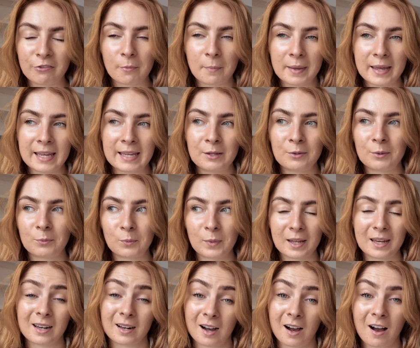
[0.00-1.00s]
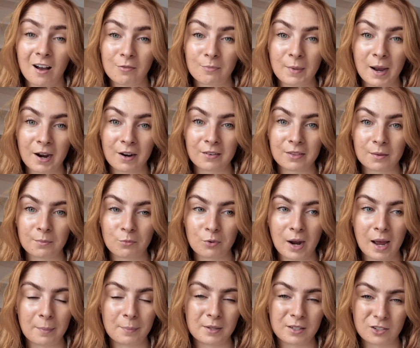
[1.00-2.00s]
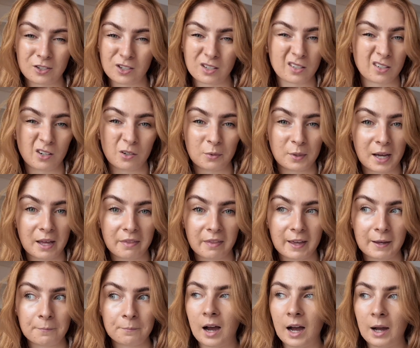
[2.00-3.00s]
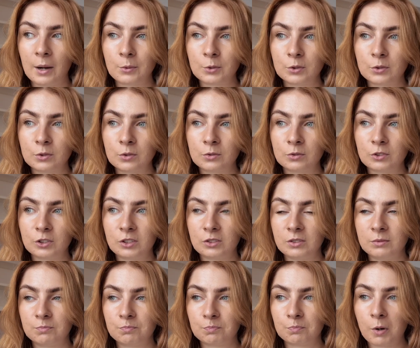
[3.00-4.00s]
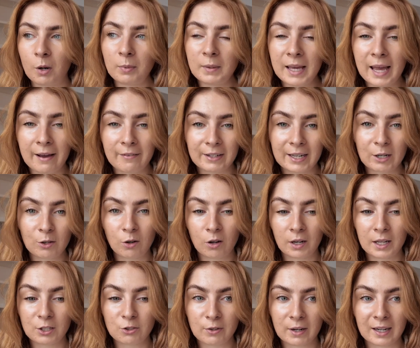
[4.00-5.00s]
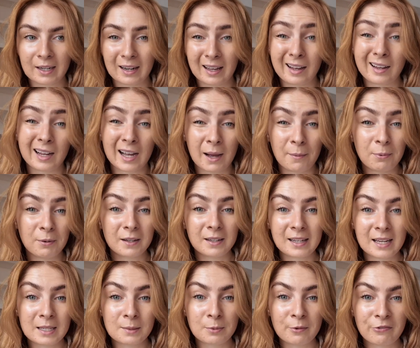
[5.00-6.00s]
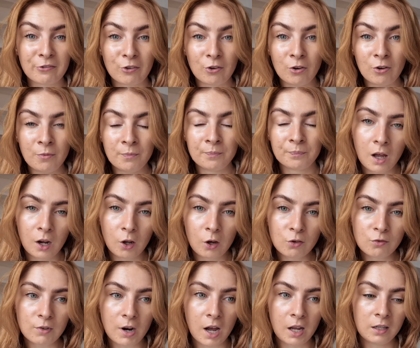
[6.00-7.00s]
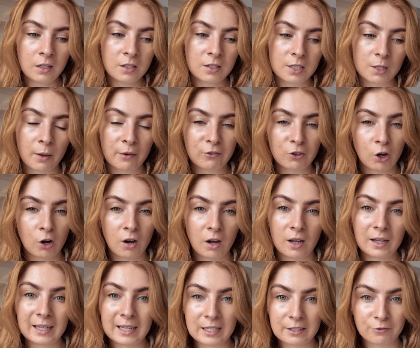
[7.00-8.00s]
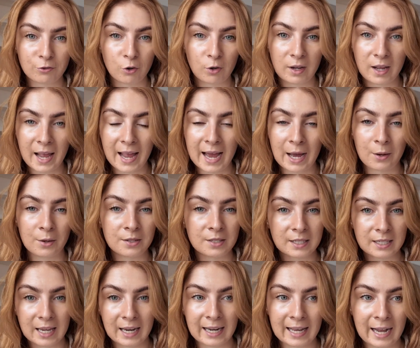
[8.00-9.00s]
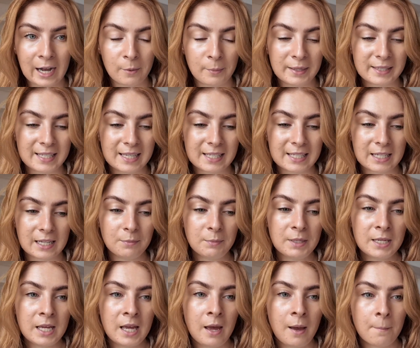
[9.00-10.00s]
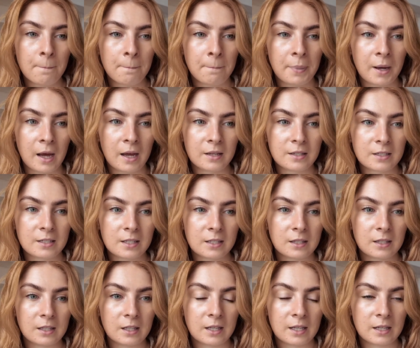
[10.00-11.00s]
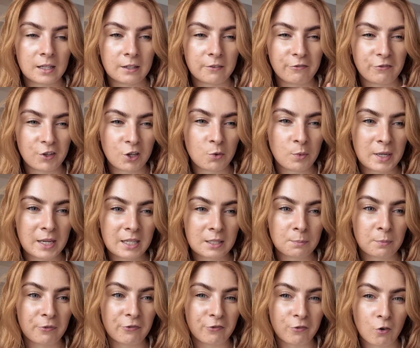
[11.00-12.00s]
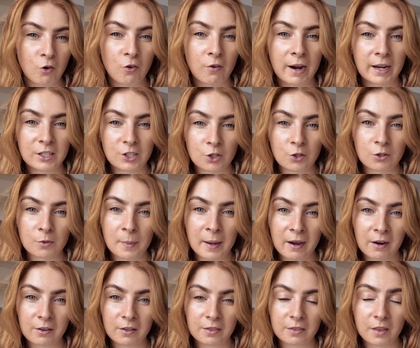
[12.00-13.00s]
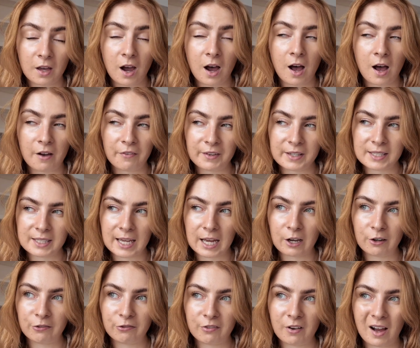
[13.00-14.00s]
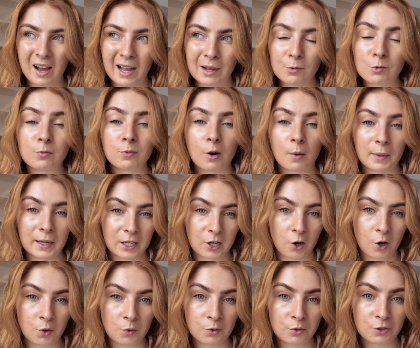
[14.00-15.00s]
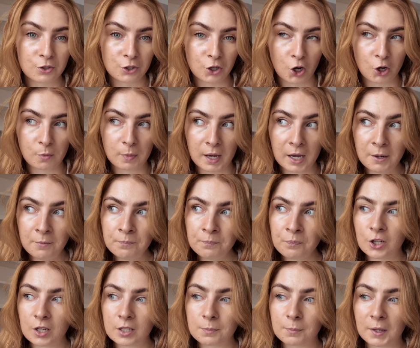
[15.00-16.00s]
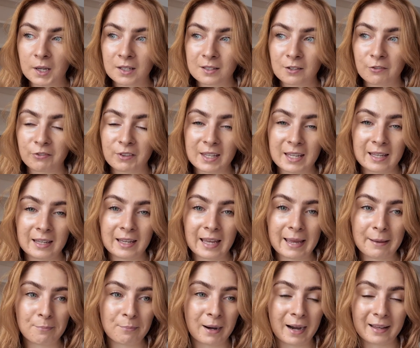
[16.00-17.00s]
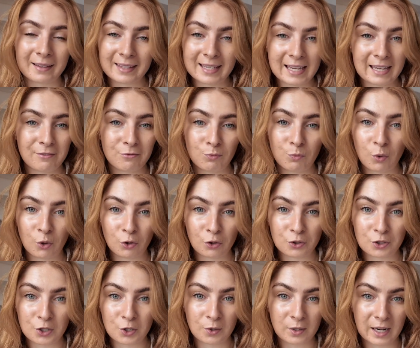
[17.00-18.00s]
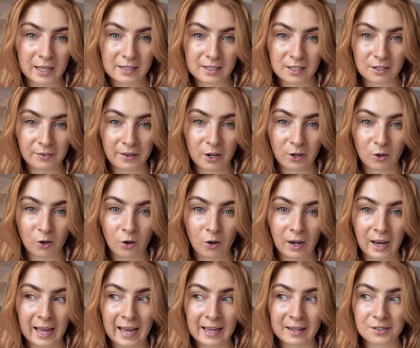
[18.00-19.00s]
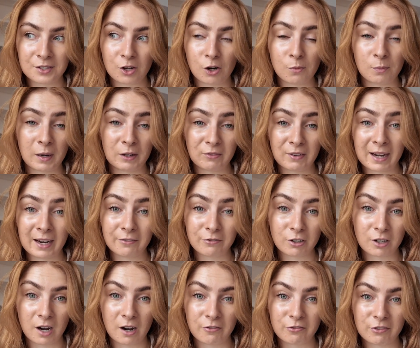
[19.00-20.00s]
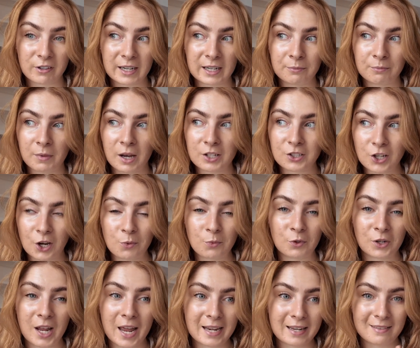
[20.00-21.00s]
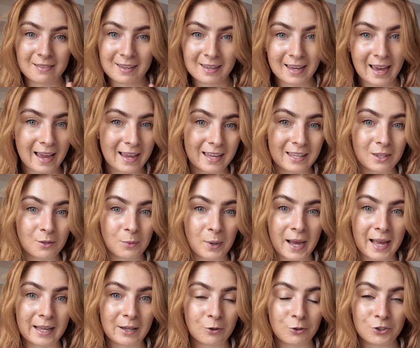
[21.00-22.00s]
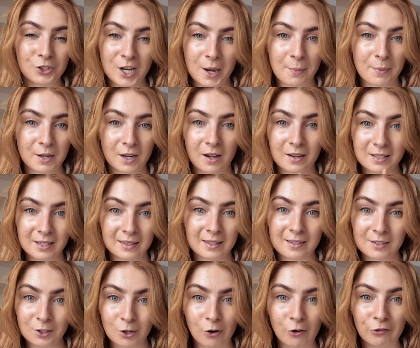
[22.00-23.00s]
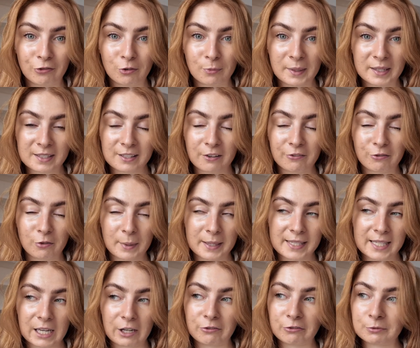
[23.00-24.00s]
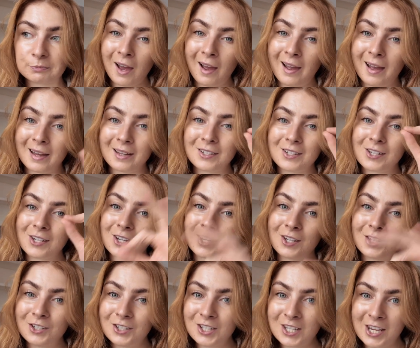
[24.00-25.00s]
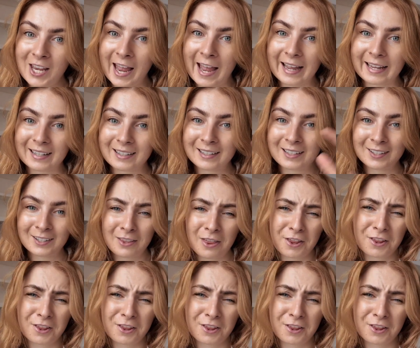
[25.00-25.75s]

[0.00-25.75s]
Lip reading: For me, in a half marathon prep, it's just not worth it. I will probably have an alcoholic drink like a couple of days before a long run, so I've got at least 48 hours to get it out of my system. But the few weeks before I do the half itself, I will probably go sober, just because of the impact that even 1 or 2 glasses of alcohol has on my rate of recovery. I don't want anything getting in the way or jeopardizing this goal for myself. Diet, tick.